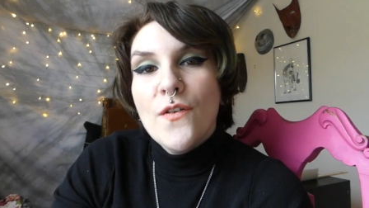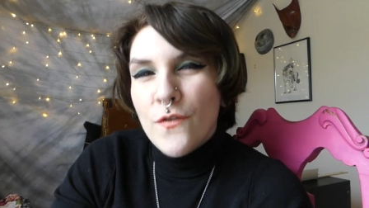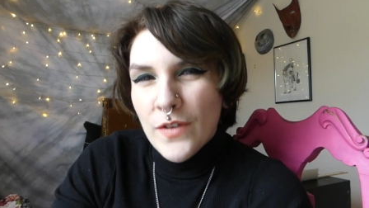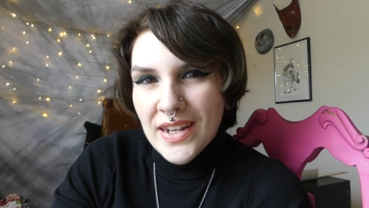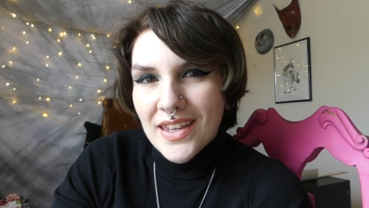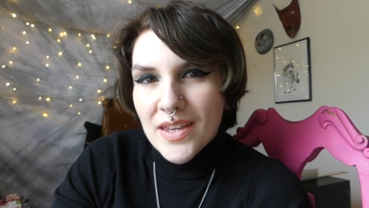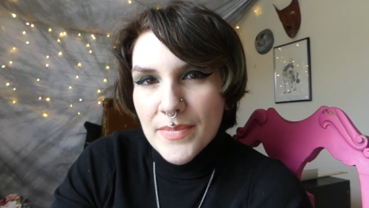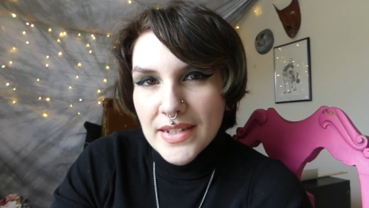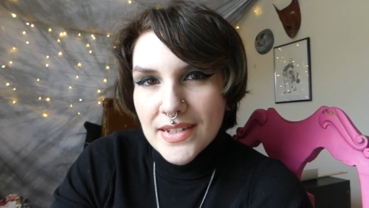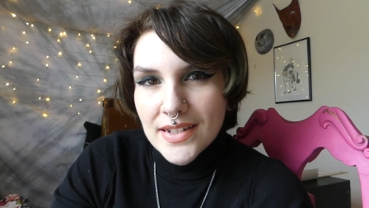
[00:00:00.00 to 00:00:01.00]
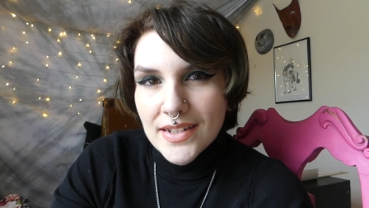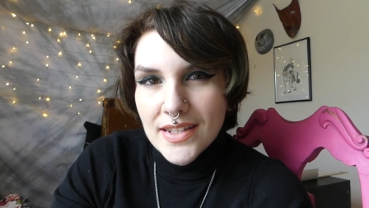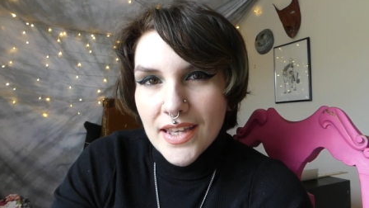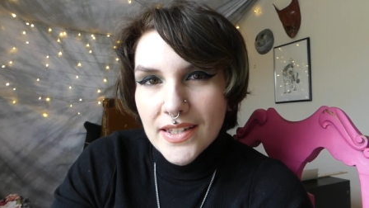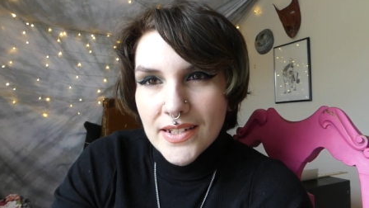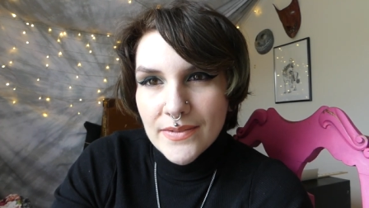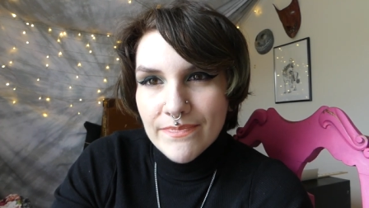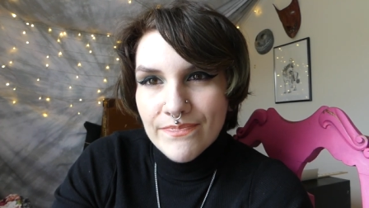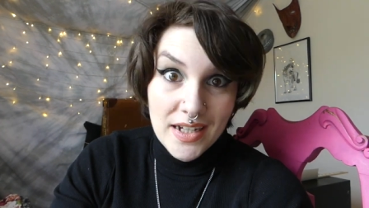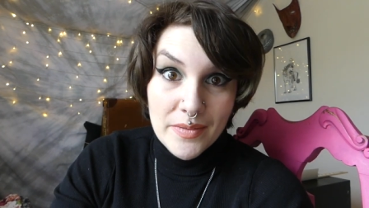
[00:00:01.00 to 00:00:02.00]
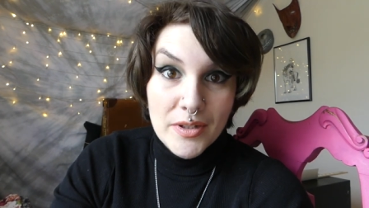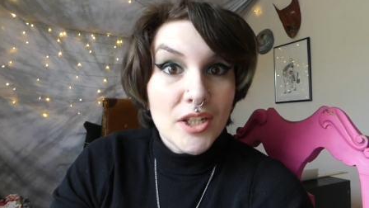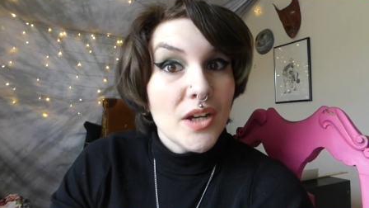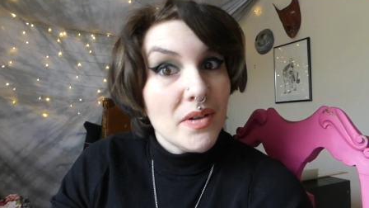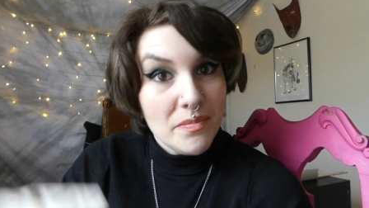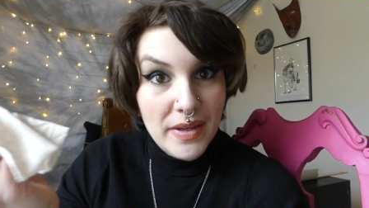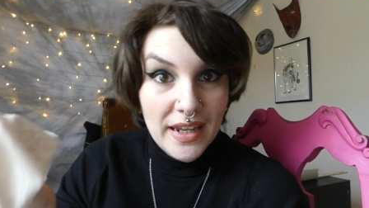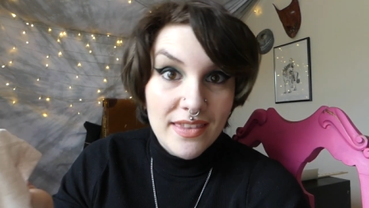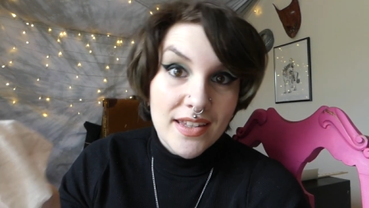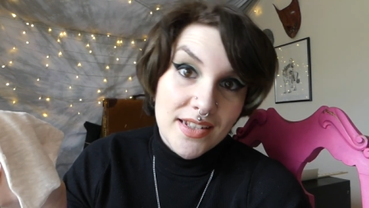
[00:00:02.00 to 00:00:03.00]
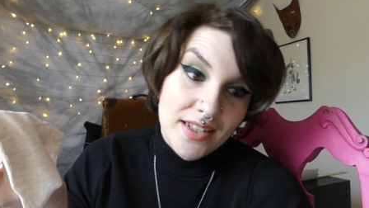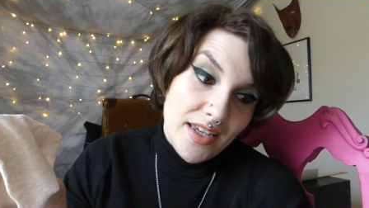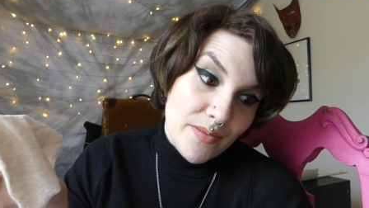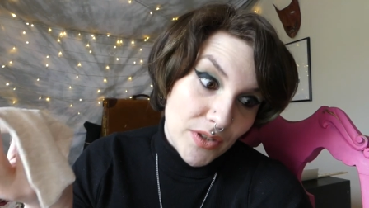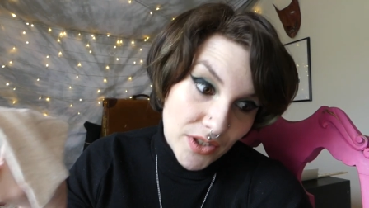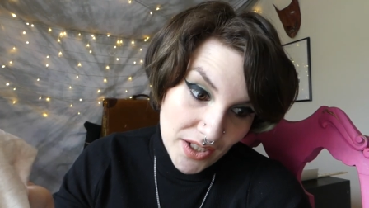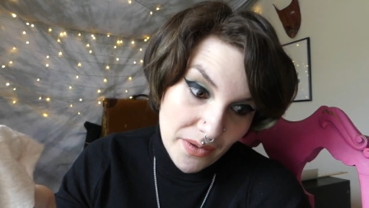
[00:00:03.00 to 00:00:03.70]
Finicky business, this. I'm going to go unpick this seam and sew